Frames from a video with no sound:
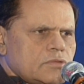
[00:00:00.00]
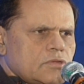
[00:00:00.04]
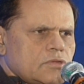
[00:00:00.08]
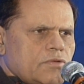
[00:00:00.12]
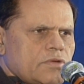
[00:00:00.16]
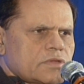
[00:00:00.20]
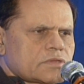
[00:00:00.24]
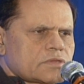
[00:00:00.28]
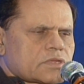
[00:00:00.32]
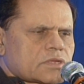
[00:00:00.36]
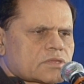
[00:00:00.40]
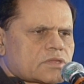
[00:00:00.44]

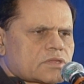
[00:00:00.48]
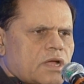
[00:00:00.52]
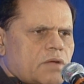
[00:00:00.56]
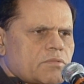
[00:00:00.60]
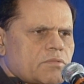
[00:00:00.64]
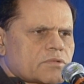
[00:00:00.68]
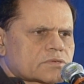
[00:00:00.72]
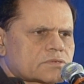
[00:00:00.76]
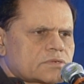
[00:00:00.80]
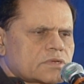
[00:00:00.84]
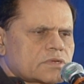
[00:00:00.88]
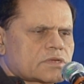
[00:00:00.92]
Niveda
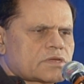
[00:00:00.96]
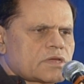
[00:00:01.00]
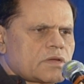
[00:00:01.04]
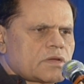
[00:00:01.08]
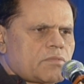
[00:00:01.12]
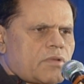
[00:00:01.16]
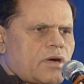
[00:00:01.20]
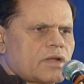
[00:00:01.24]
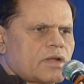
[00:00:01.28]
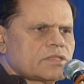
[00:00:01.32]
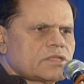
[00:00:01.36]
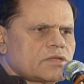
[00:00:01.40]
Thomas, she
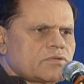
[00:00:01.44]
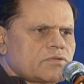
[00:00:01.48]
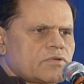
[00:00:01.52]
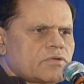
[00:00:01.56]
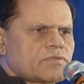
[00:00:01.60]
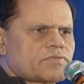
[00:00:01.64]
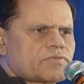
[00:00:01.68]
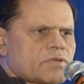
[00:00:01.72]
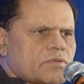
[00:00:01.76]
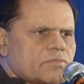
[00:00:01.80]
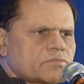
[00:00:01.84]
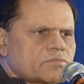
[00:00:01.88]
came all the
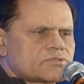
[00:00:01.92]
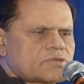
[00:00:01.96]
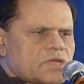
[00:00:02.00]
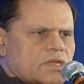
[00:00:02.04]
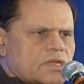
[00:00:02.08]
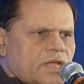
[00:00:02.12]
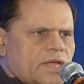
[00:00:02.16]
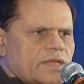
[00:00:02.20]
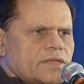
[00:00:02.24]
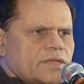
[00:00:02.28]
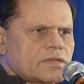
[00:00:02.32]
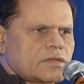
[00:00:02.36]
way from
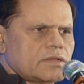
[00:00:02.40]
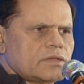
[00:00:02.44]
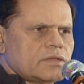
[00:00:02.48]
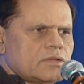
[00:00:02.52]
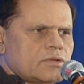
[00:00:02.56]
Chennai